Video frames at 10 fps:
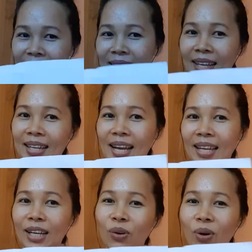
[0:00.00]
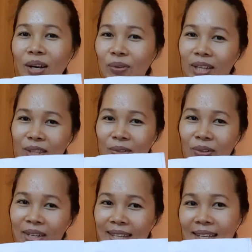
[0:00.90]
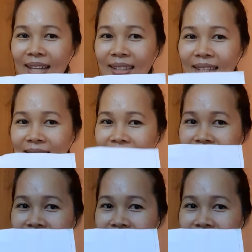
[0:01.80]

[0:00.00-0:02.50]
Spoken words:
And nakuha ko na to. I got this.